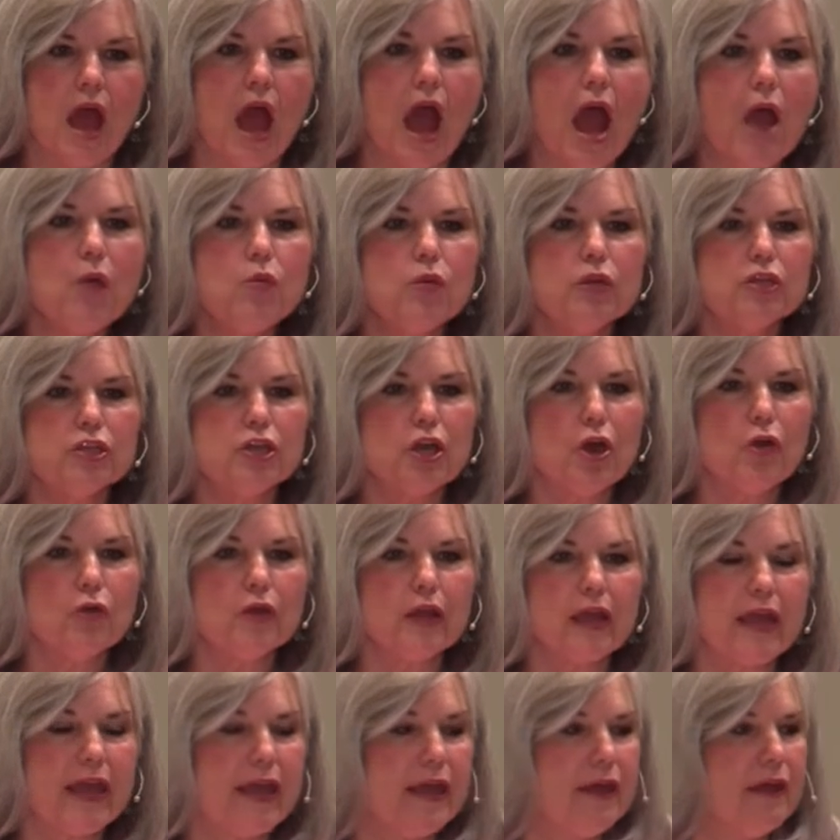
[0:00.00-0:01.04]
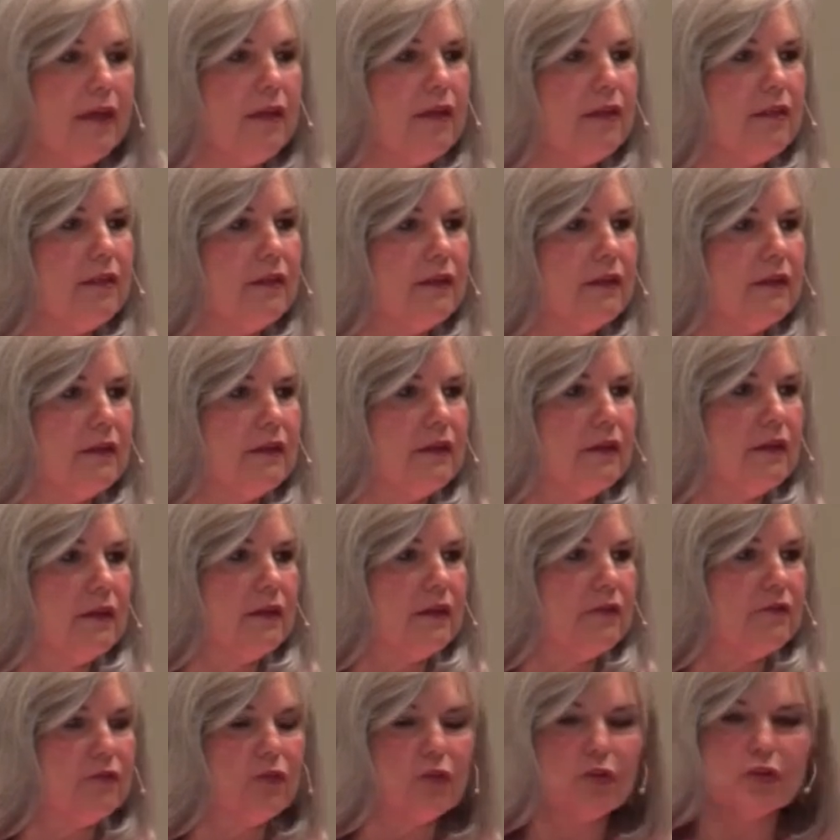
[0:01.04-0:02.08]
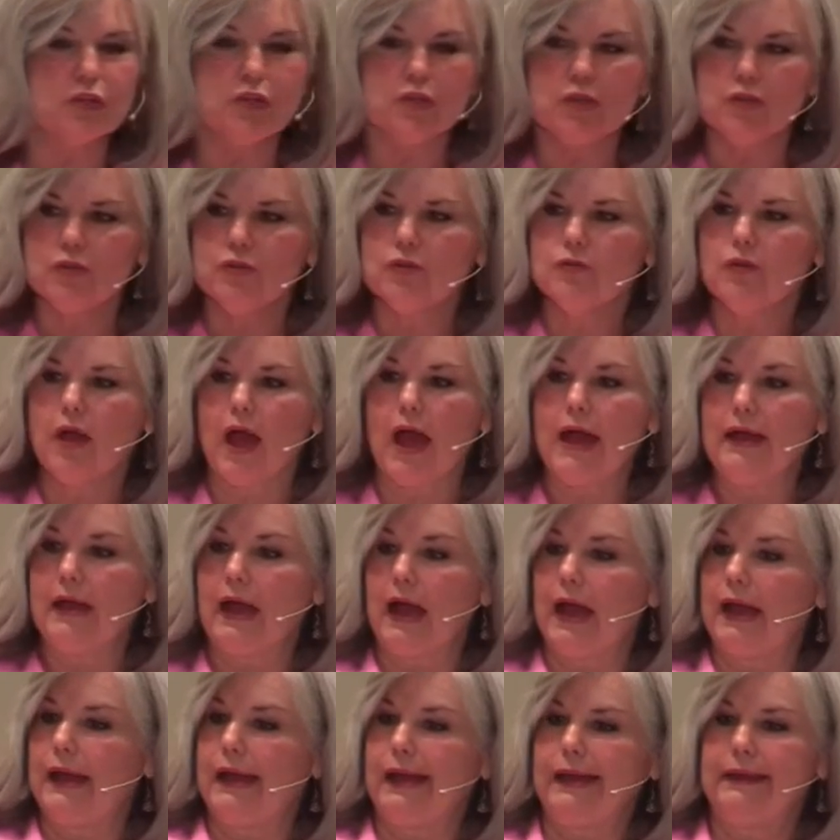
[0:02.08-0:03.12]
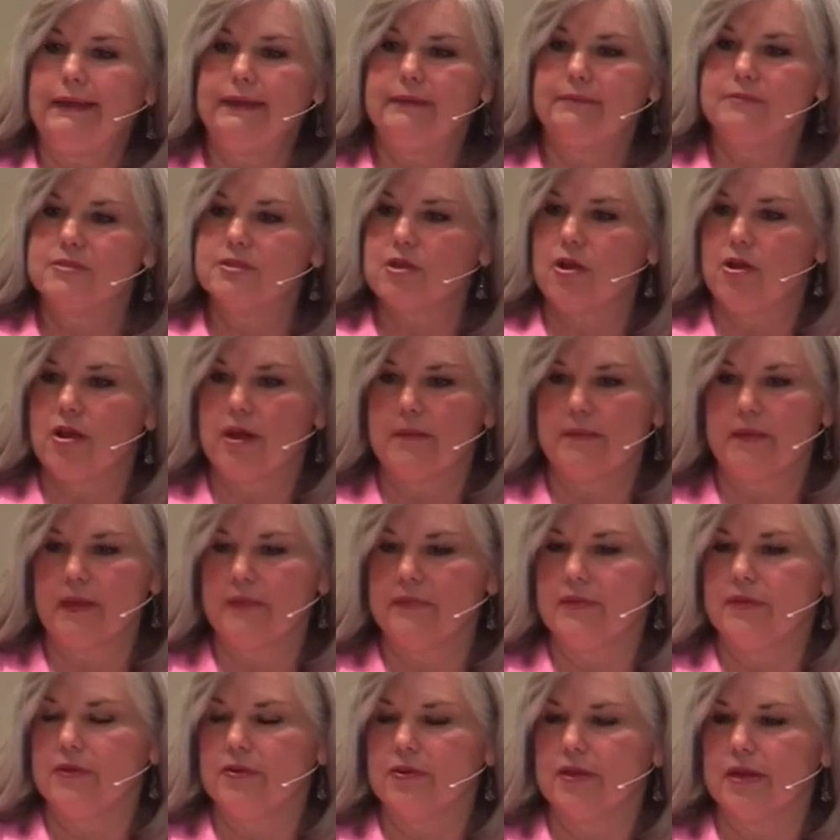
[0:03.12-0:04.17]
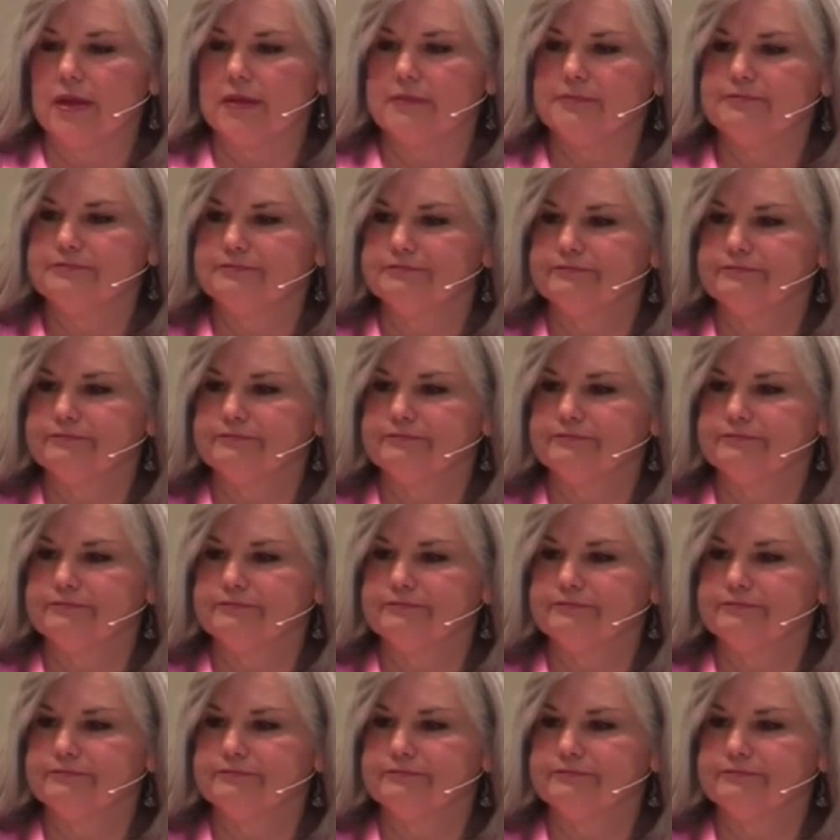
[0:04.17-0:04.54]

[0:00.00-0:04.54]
I would go to hell for you, I, I am sorry, I'm not there yet.